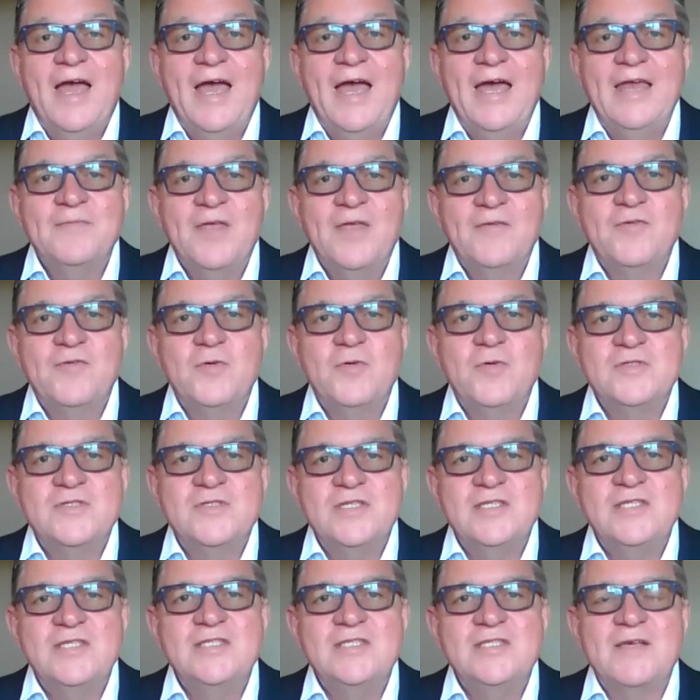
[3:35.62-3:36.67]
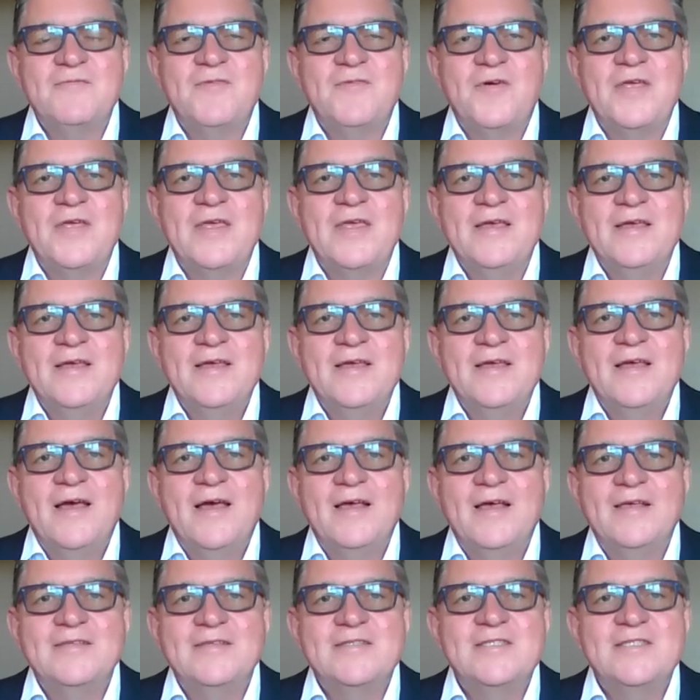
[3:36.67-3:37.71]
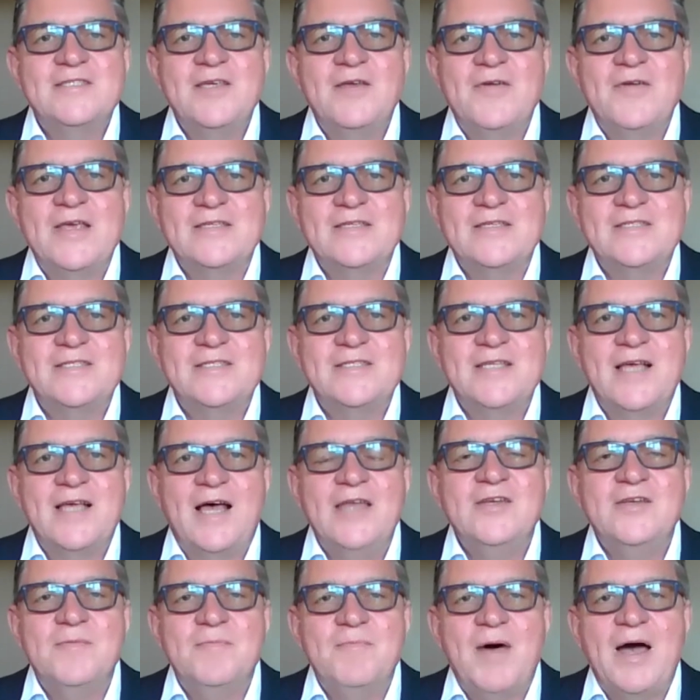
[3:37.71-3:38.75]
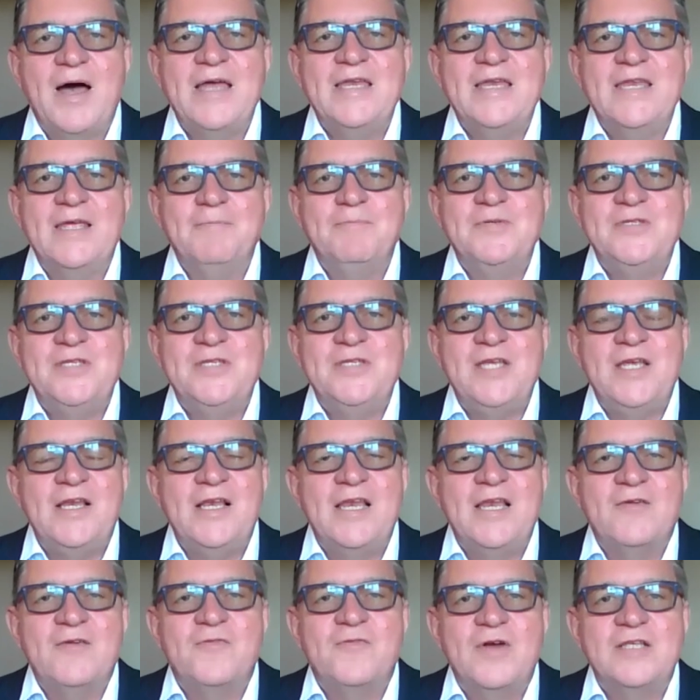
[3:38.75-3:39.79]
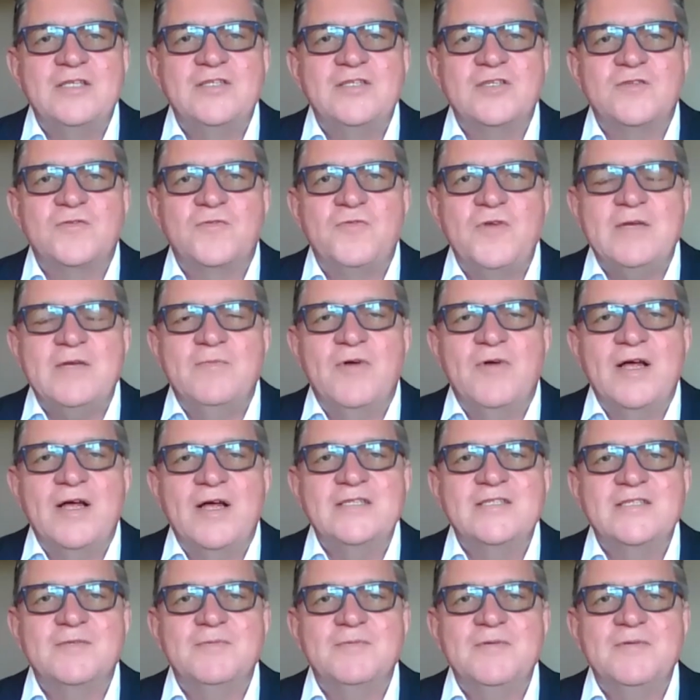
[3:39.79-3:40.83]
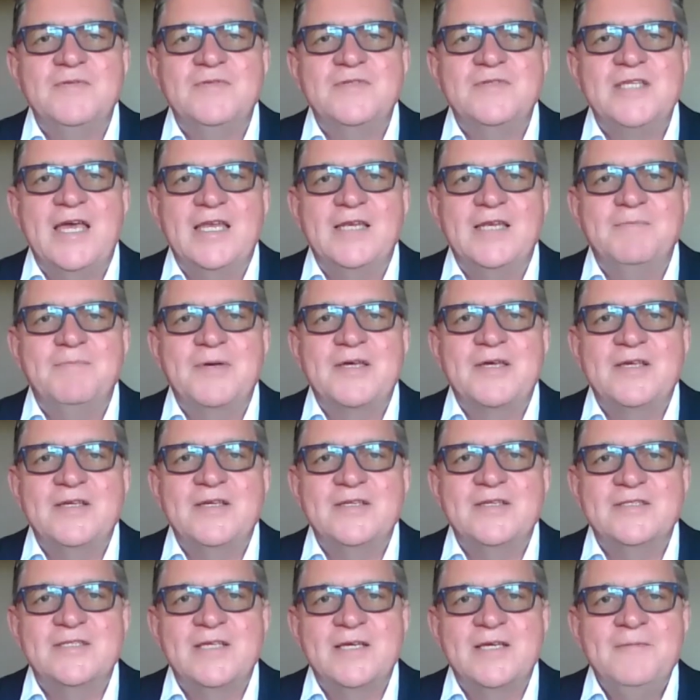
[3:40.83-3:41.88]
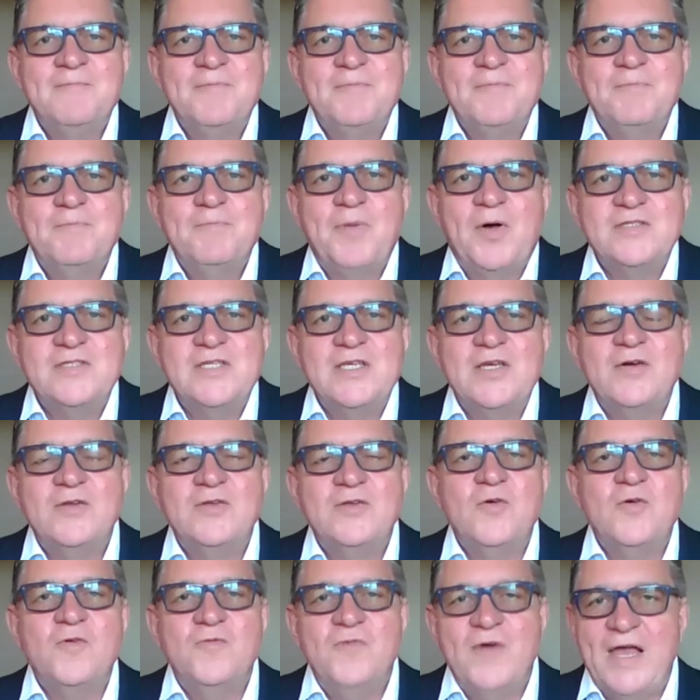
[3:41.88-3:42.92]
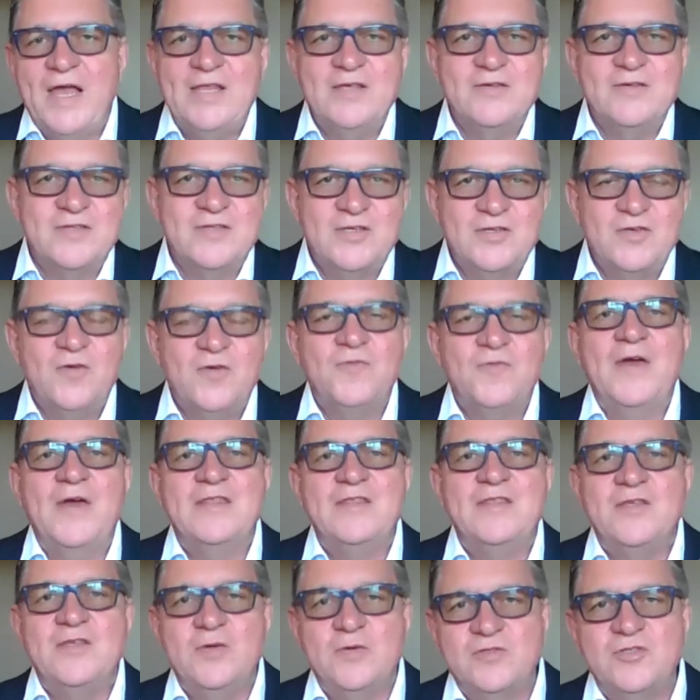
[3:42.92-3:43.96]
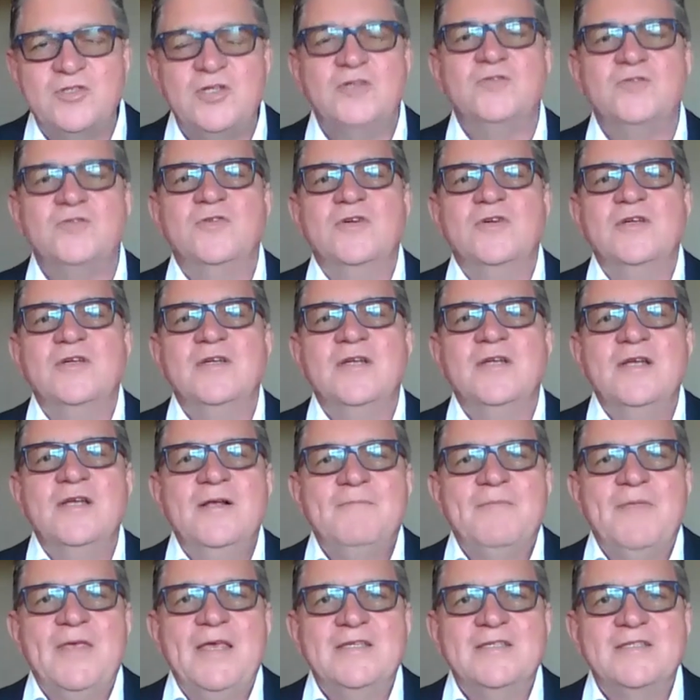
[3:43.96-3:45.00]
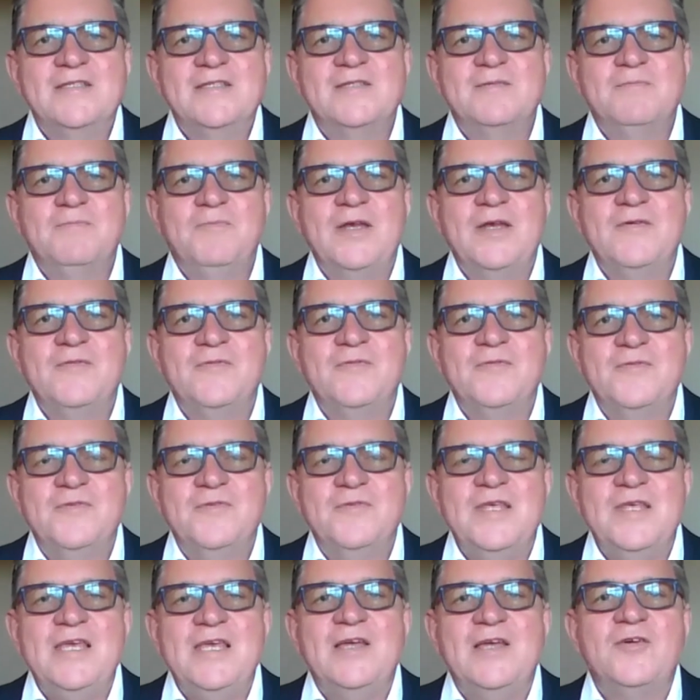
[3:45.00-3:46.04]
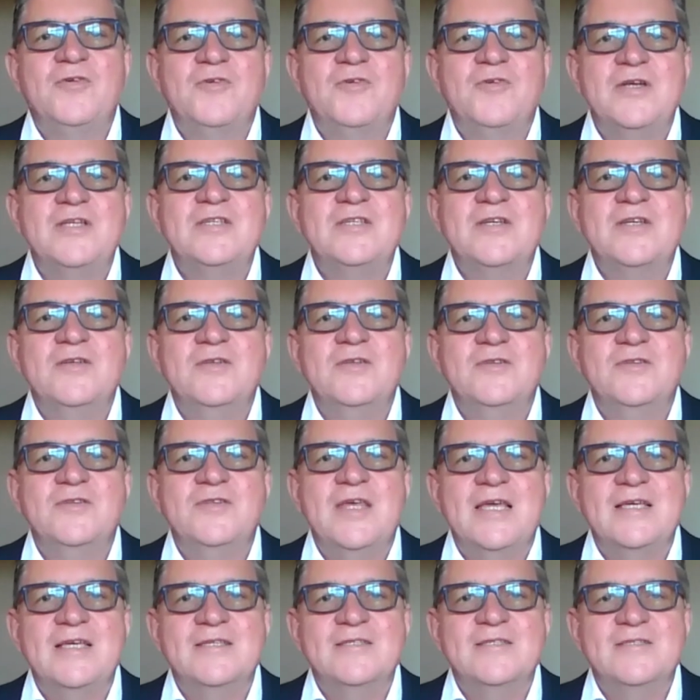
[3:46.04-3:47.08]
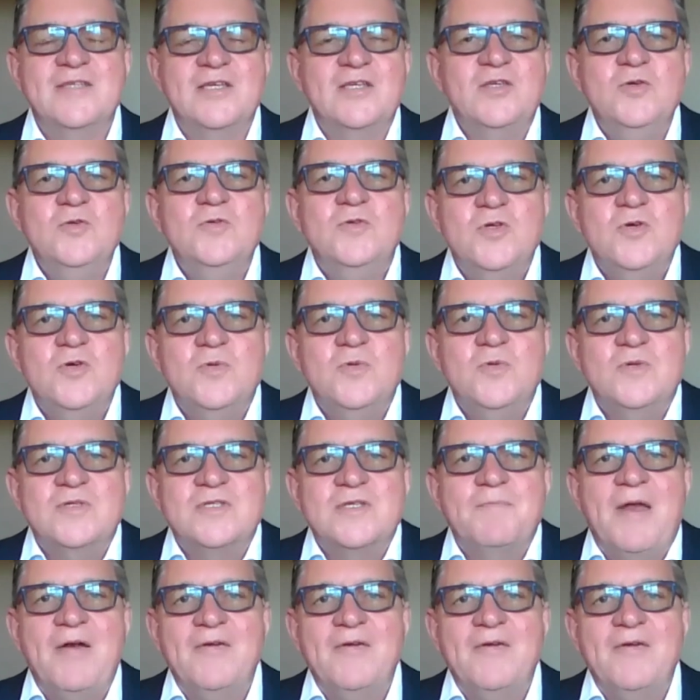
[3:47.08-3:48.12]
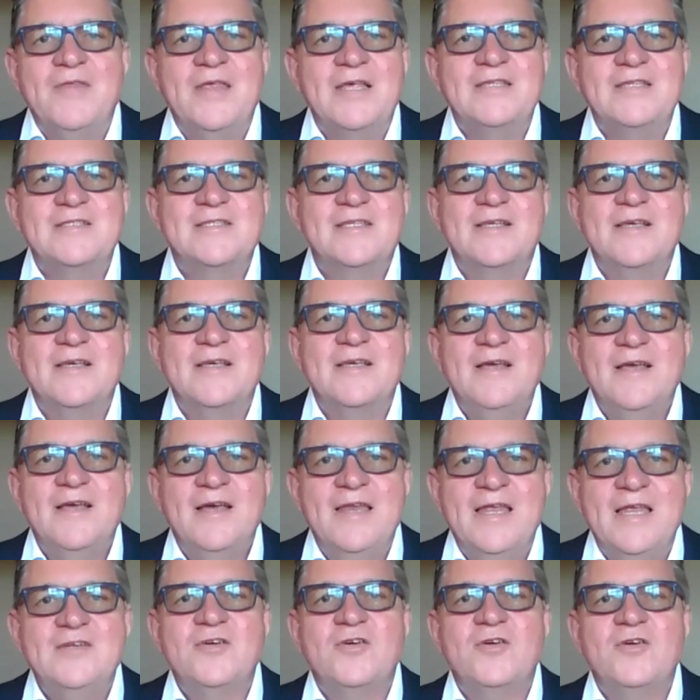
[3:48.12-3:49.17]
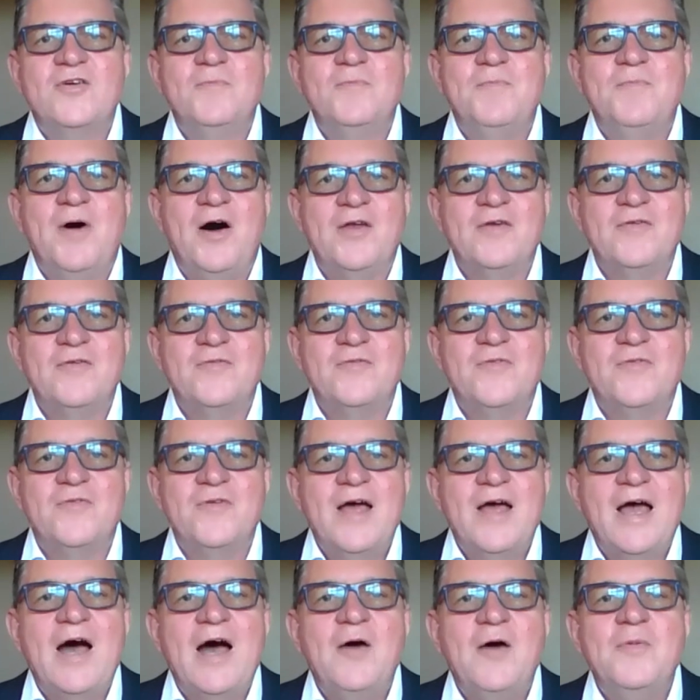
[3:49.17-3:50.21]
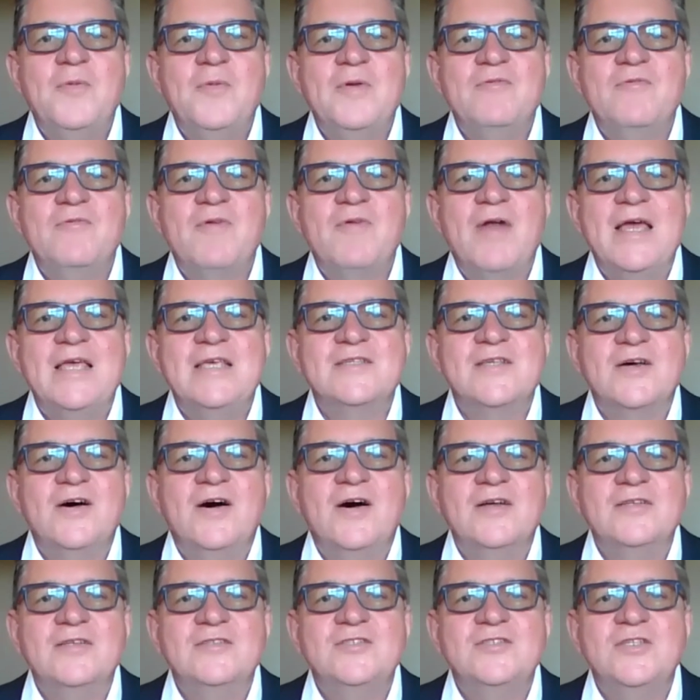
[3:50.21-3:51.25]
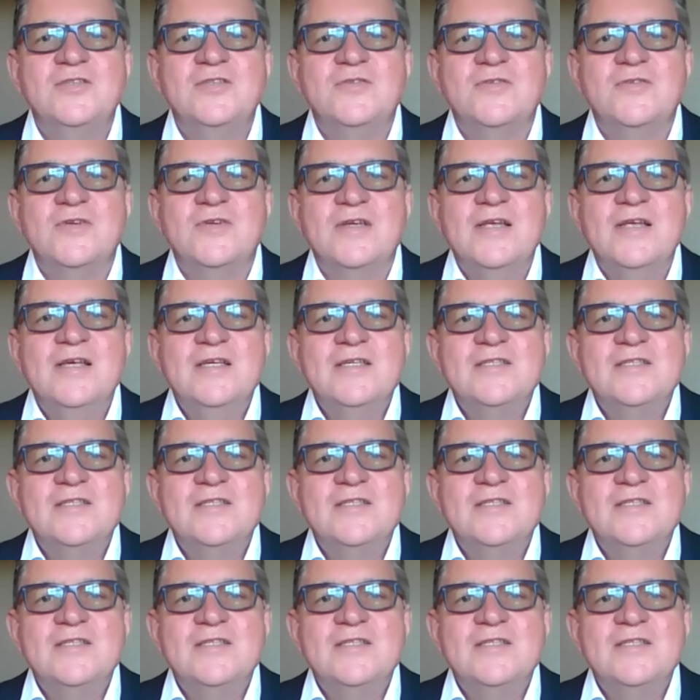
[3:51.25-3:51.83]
And of course, this is a very serious undermining, particularly of religious freedom rights, as we've said, because passing on your values and your faith to your children is one of the critical things that you do as a parent. That's an integral part of how we raise our children.